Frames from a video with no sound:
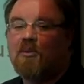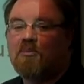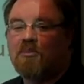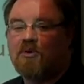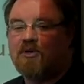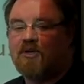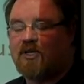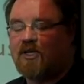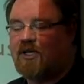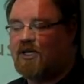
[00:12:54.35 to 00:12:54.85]

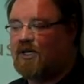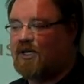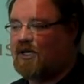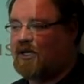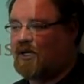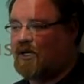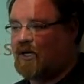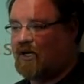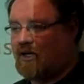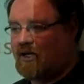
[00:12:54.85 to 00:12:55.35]
but
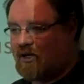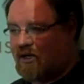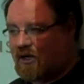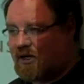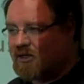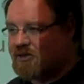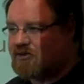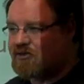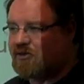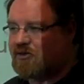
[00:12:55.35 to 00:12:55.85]
a
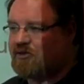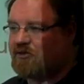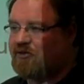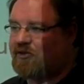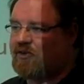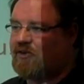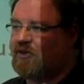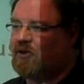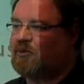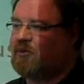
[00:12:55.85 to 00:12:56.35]

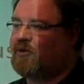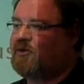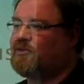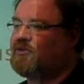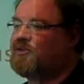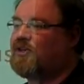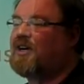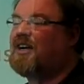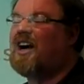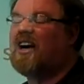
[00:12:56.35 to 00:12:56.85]
constructivistic
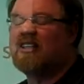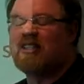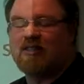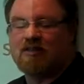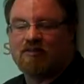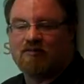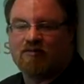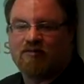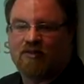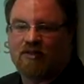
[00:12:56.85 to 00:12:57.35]
approach, a
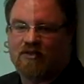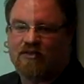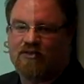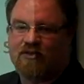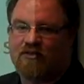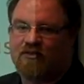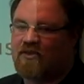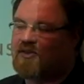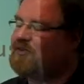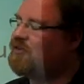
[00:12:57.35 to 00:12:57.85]
cognitive
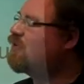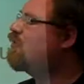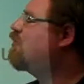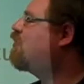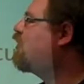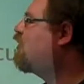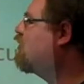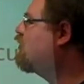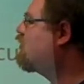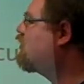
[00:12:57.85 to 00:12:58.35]
constructivistic
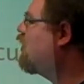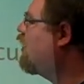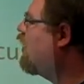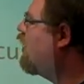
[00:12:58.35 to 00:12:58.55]
approach,